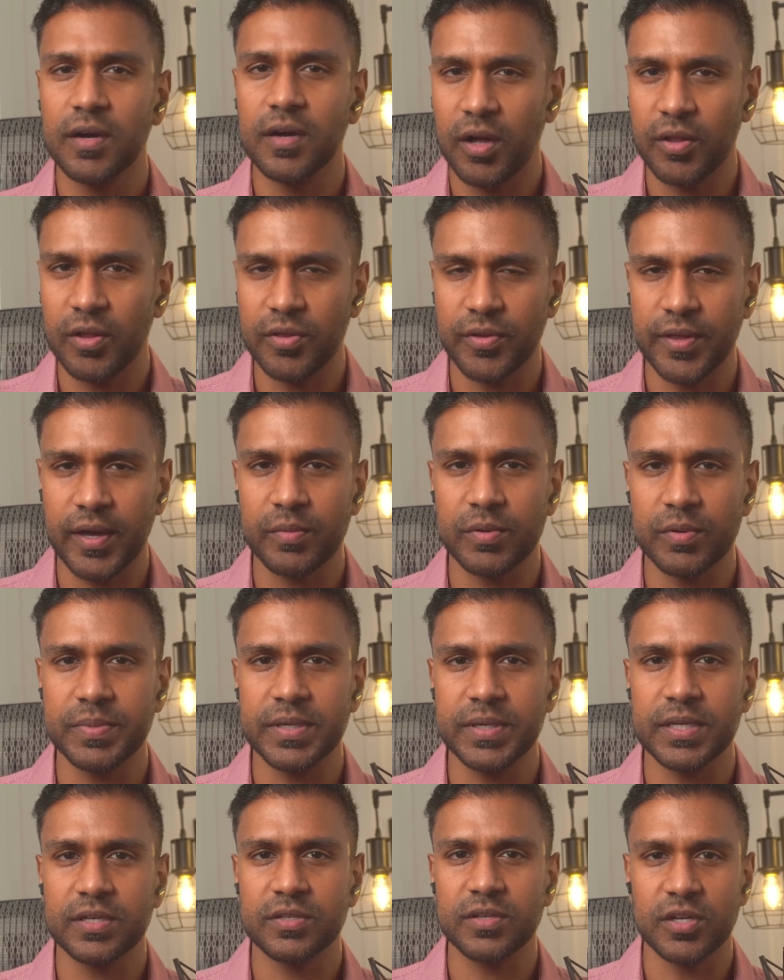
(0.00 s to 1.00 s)
although that would
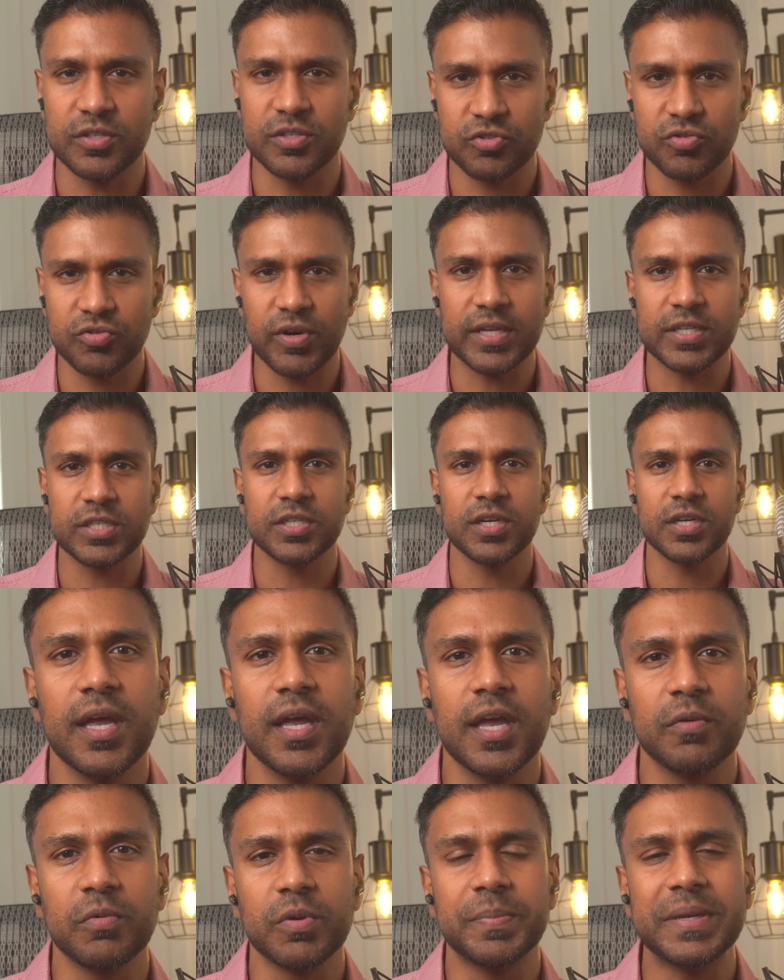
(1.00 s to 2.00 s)
be a stretch,
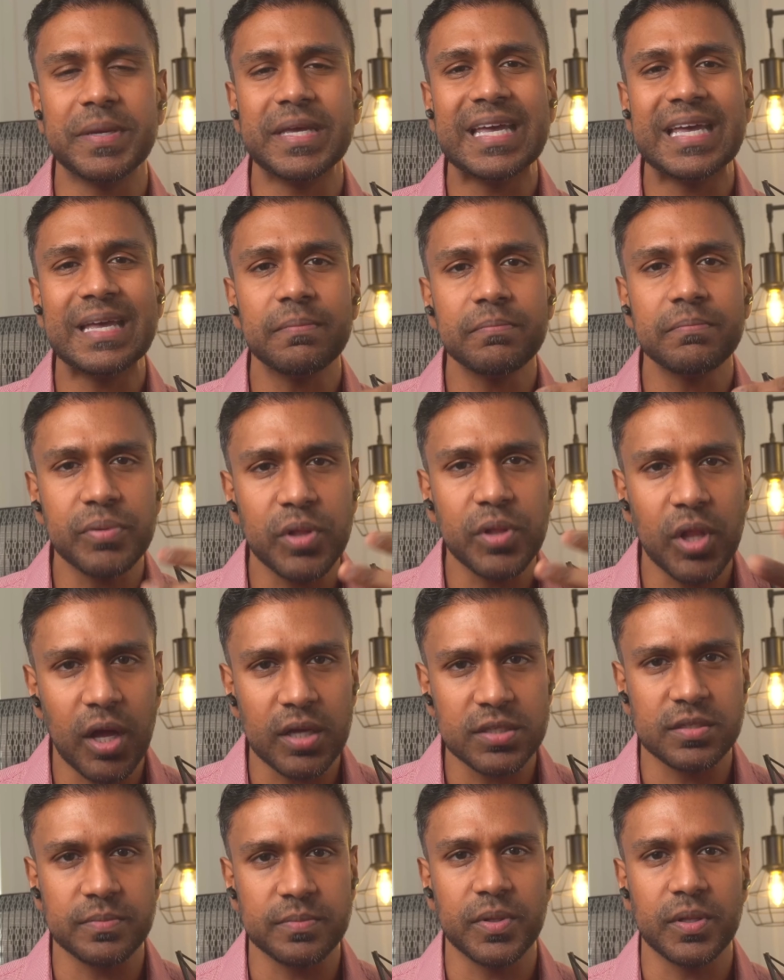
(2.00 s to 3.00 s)
it would be
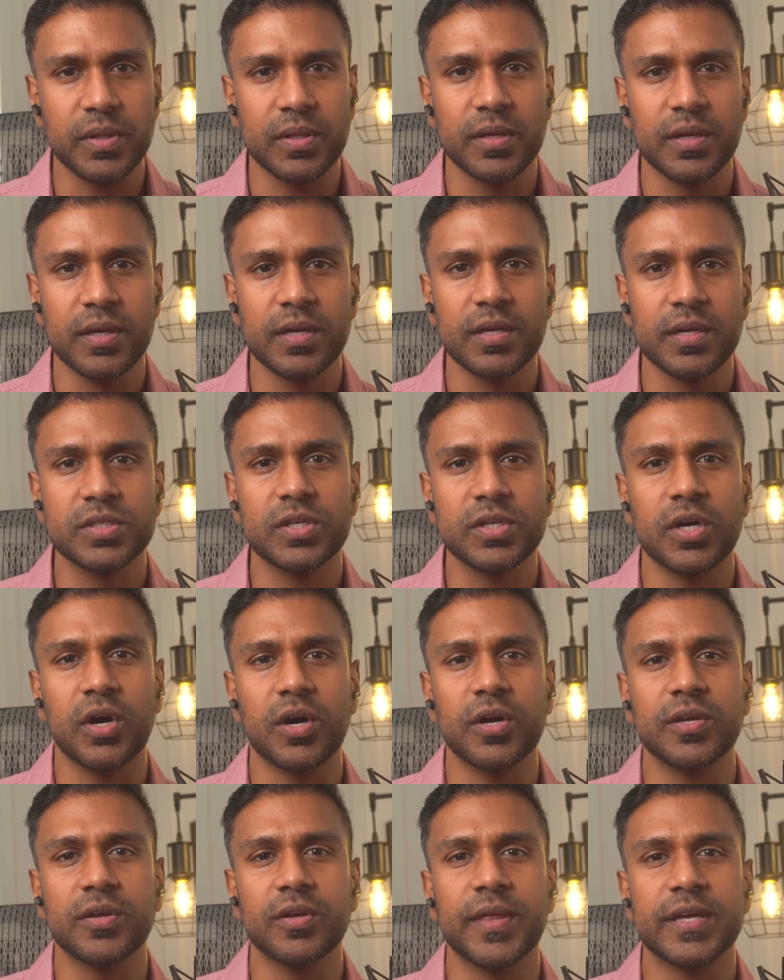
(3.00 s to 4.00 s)
implausible to
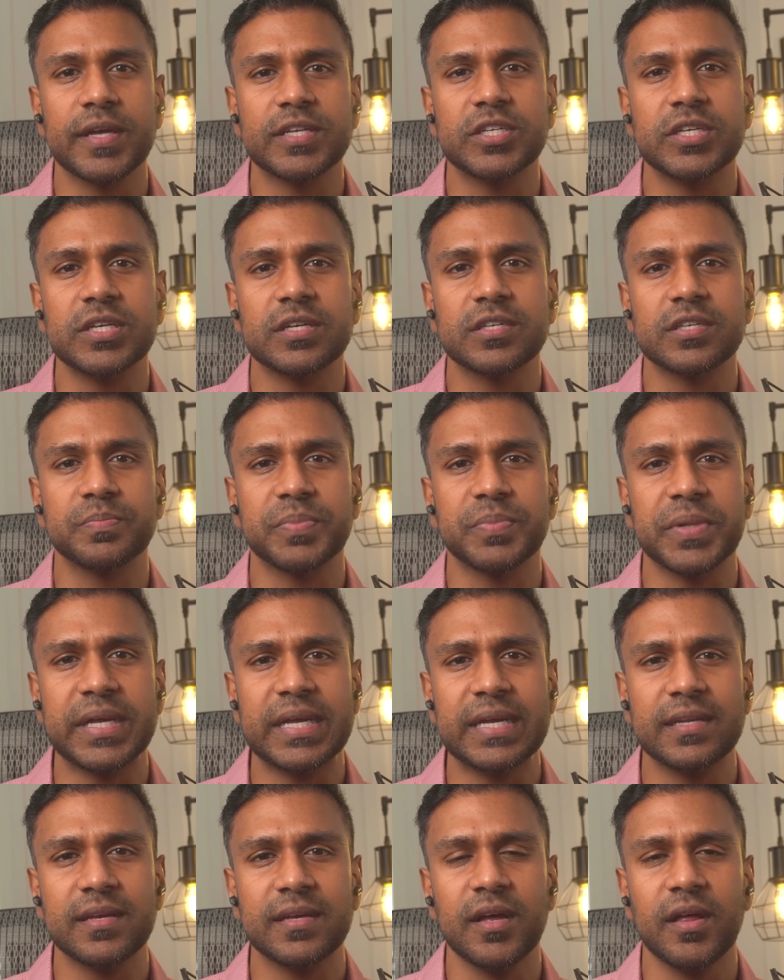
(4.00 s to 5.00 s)
argue that she
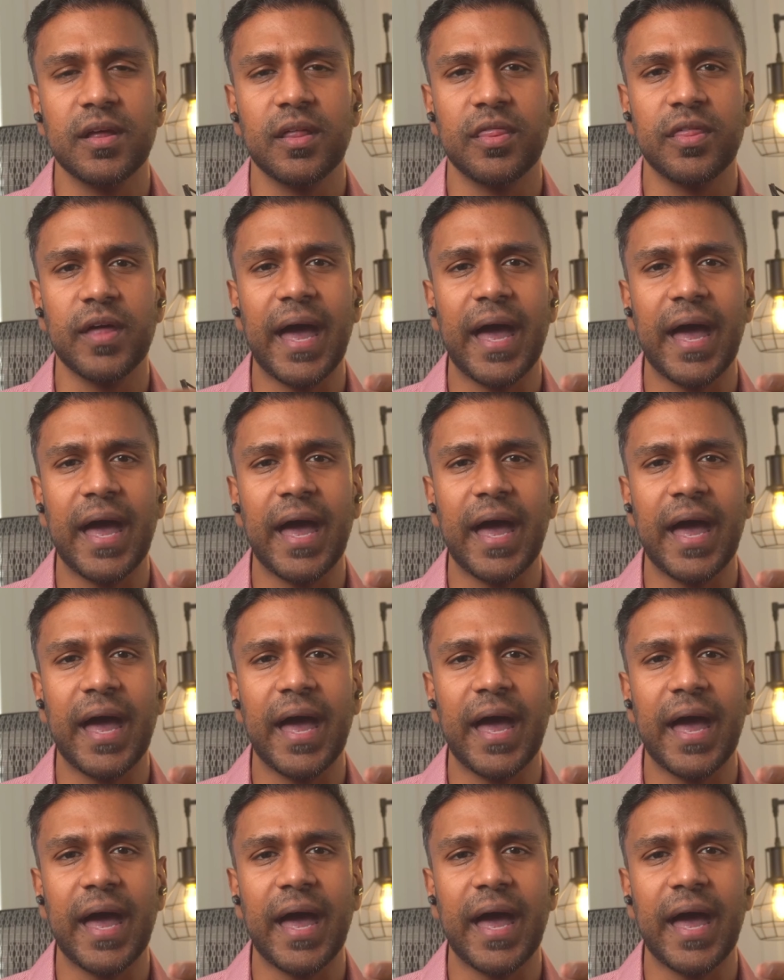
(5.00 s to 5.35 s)
explained the